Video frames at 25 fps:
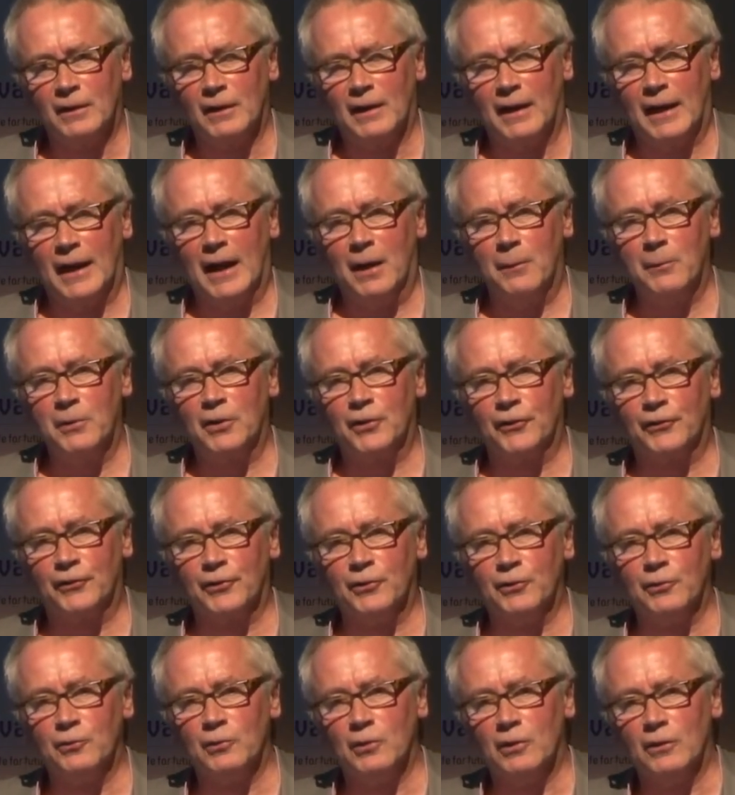how we could
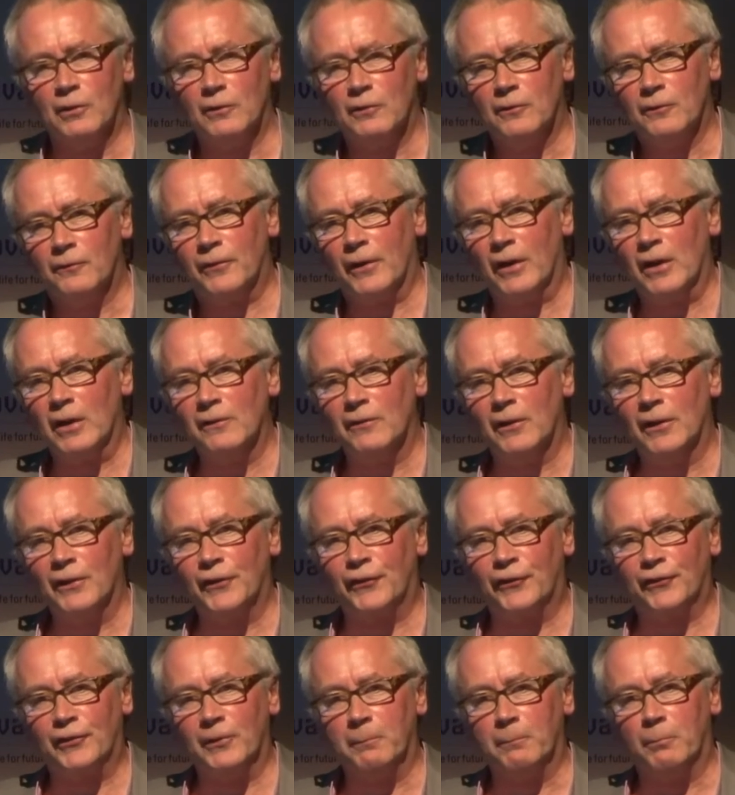do very, very
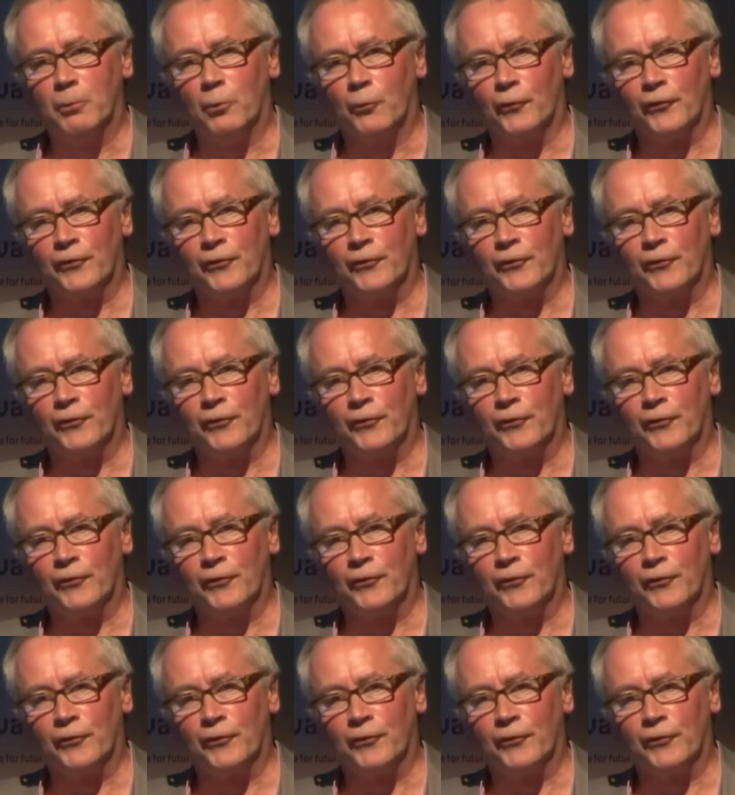simple,